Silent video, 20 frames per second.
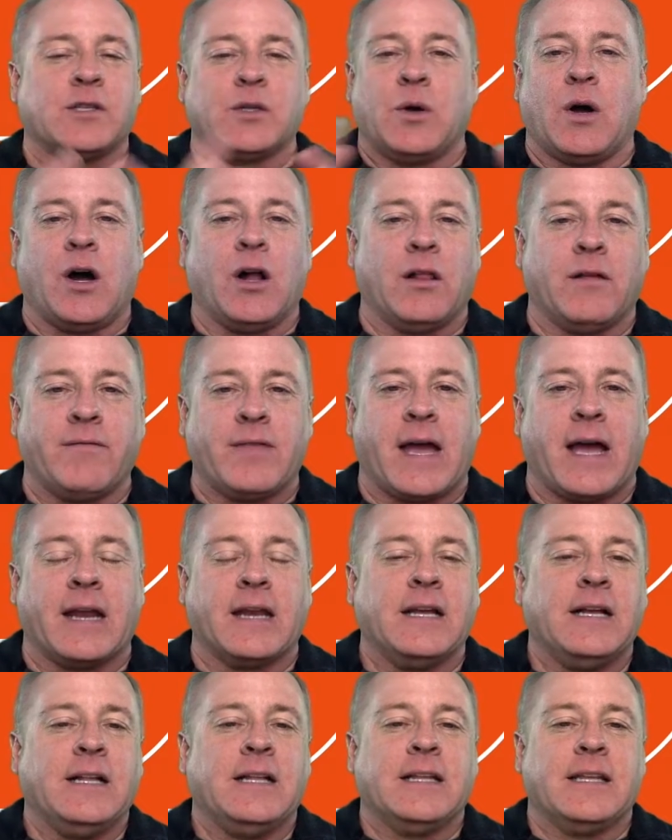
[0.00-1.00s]
So all of
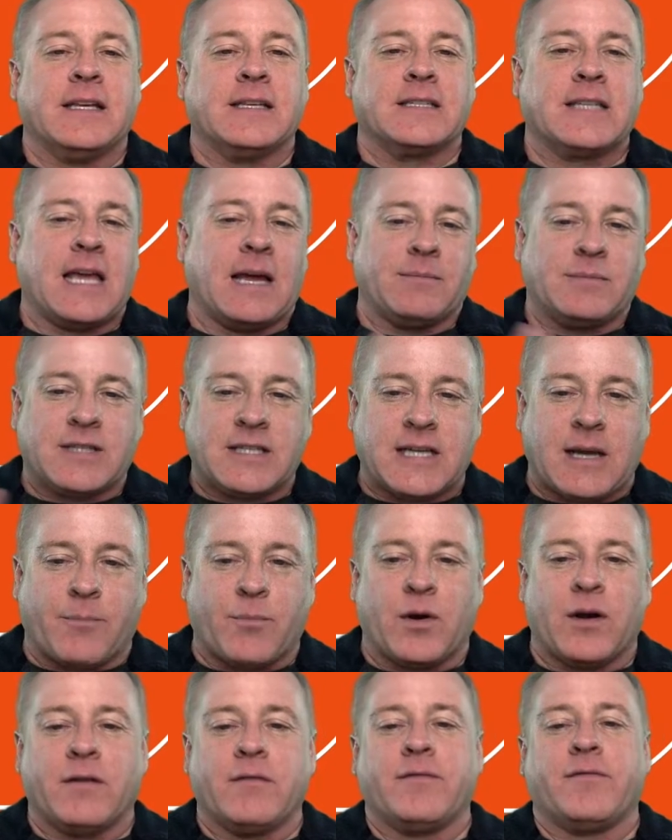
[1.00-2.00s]
that is kept
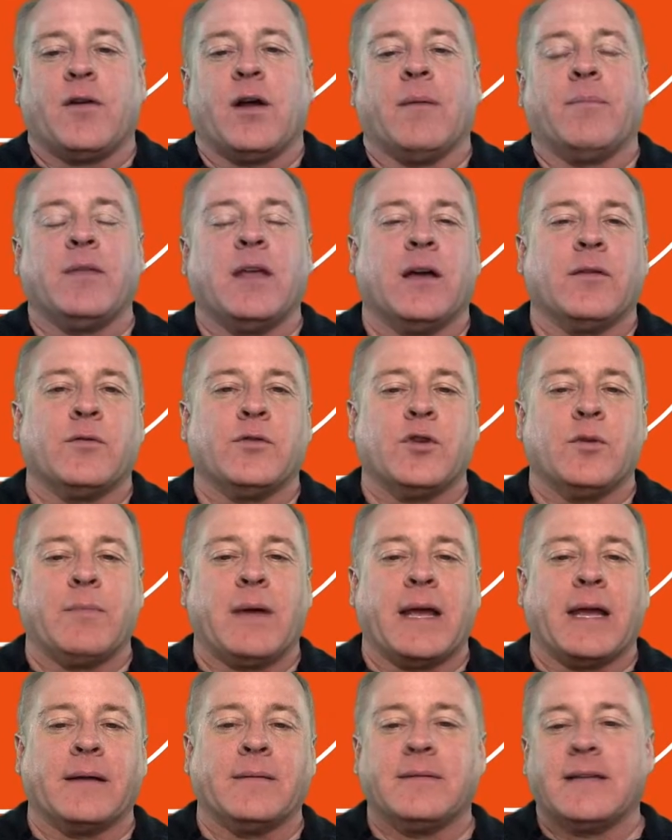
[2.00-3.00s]
separate from the other
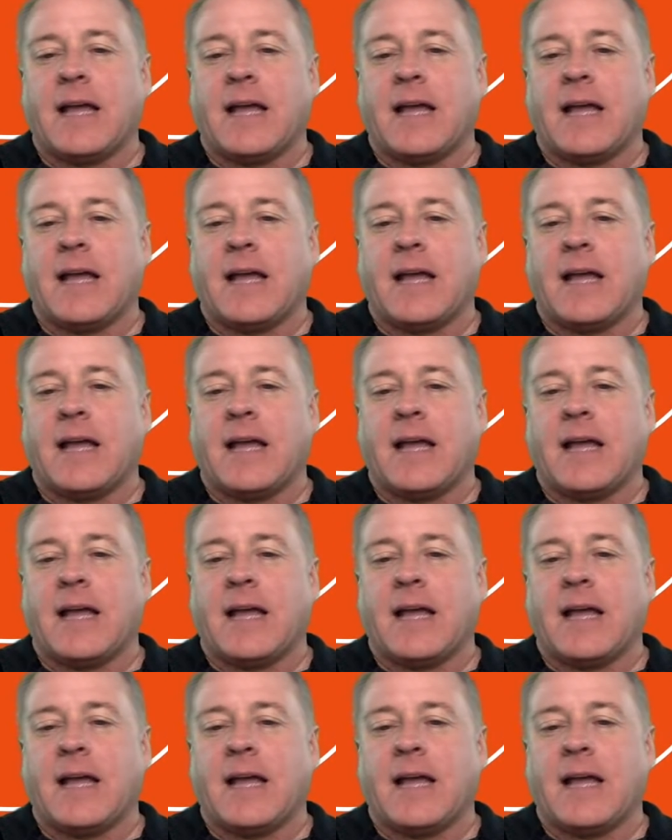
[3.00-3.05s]
domain.